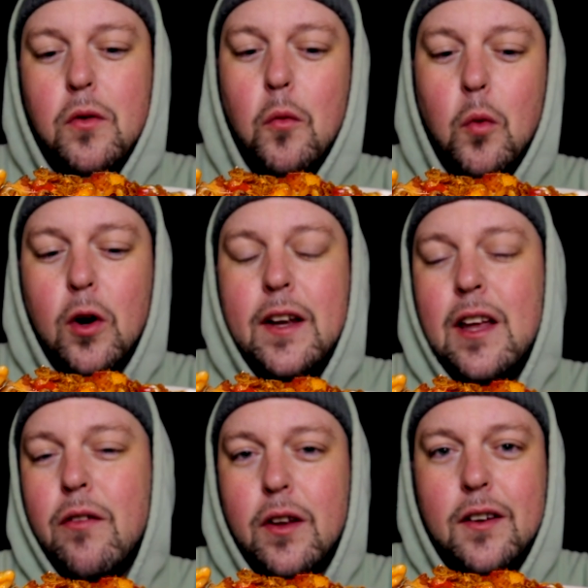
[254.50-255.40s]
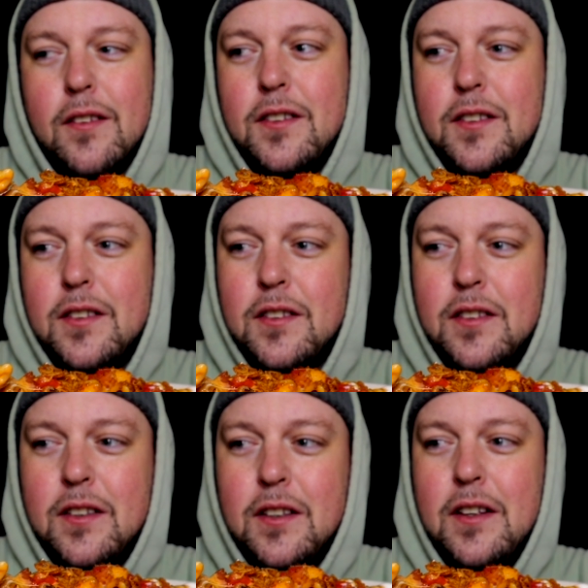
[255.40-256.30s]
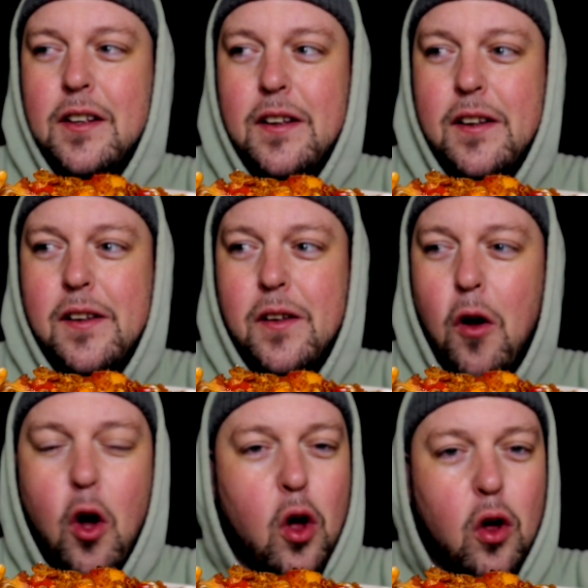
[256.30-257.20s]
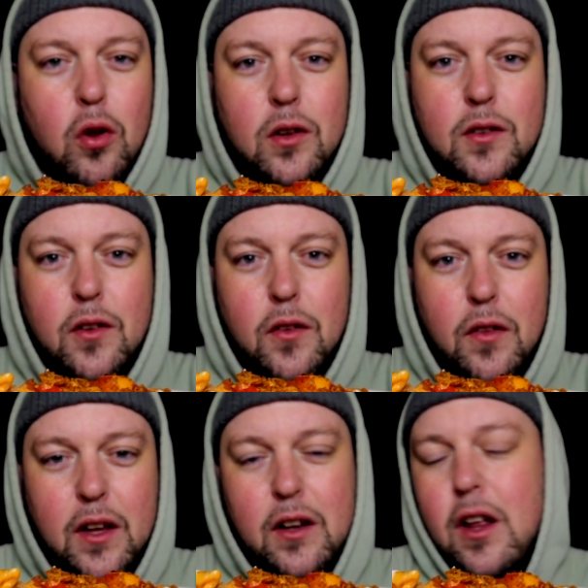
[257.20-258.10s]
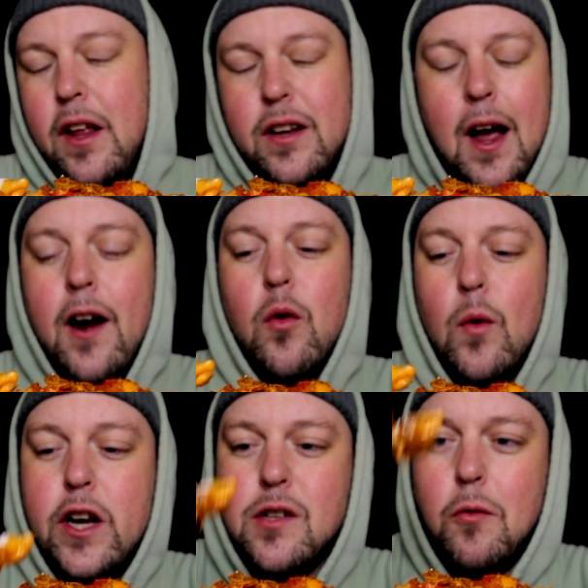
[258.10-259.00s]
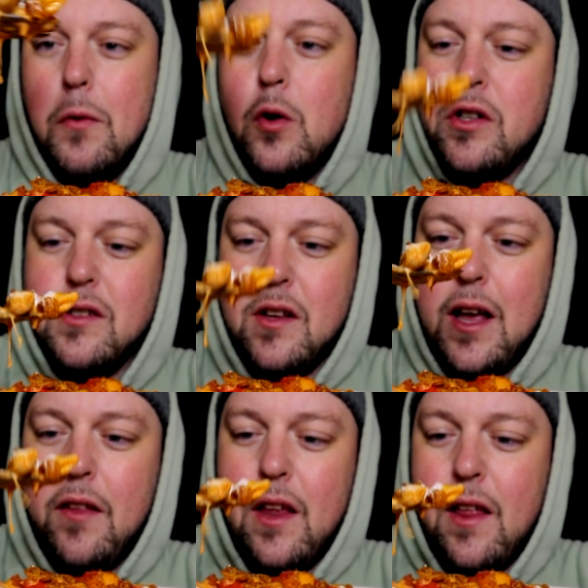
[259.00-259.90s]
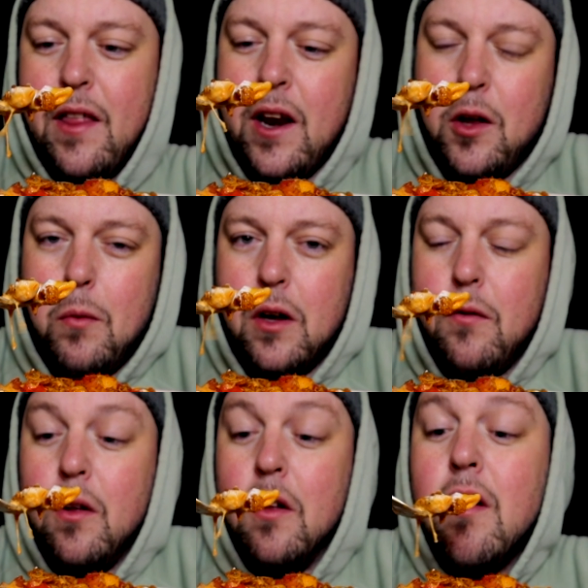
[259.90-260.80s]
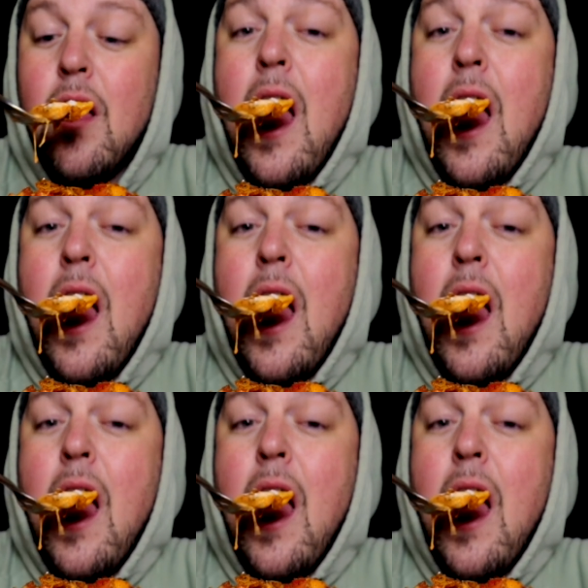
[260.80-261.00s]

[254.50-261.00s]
were given all the entire range of emotions that a human can feel.